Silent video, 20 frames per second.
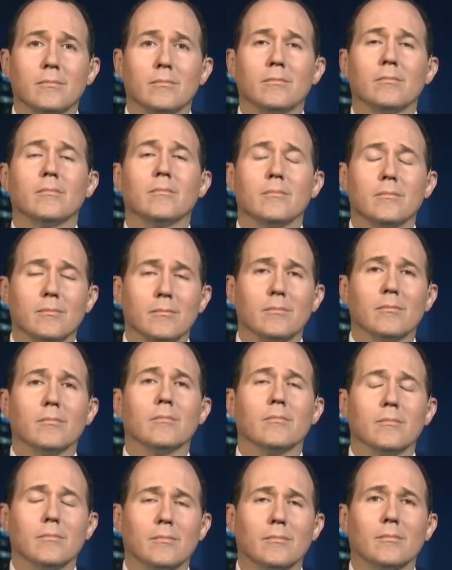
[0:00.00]

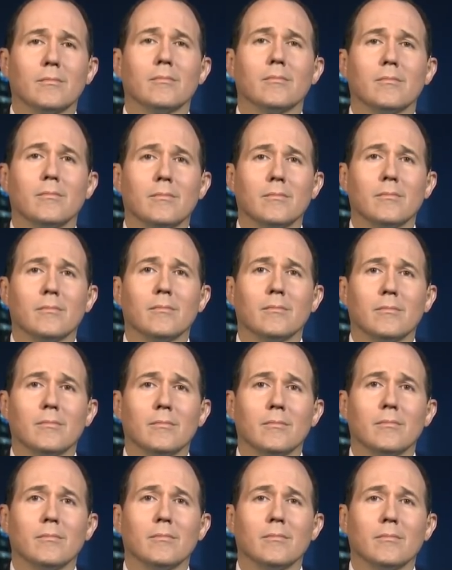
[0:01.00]

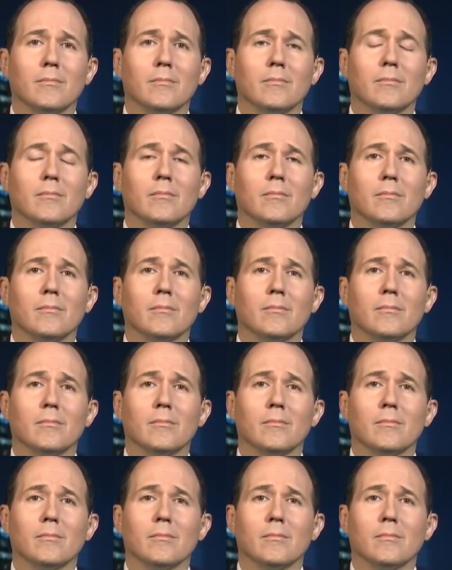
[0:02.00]

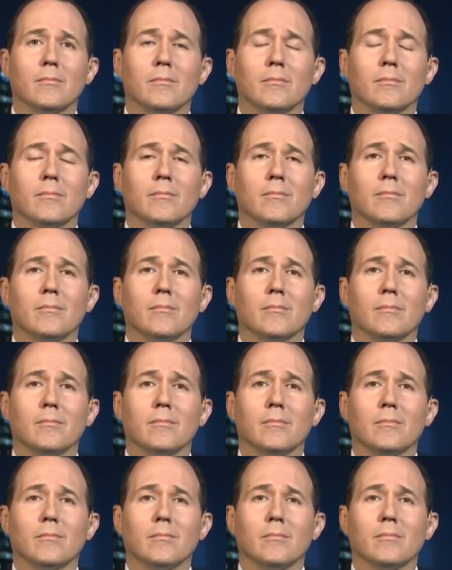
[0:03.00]

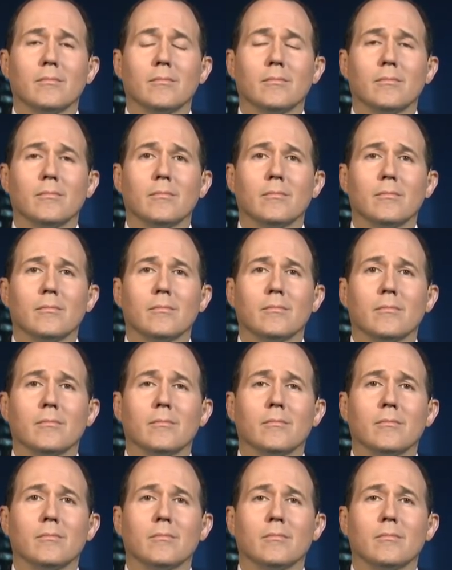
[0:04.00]

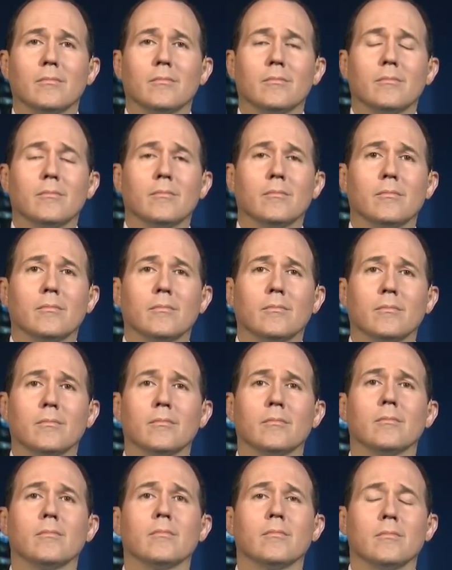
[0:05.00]

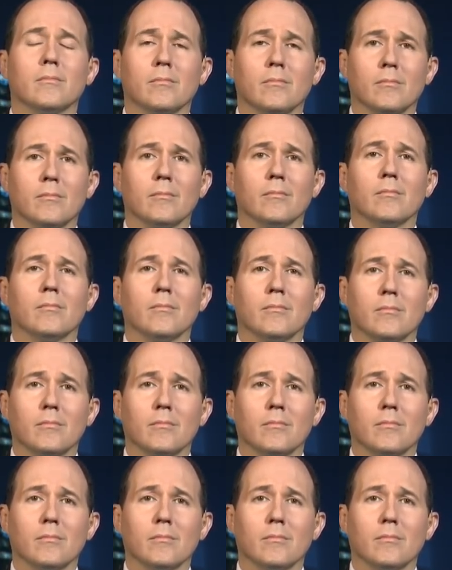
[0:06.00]
(not speaking)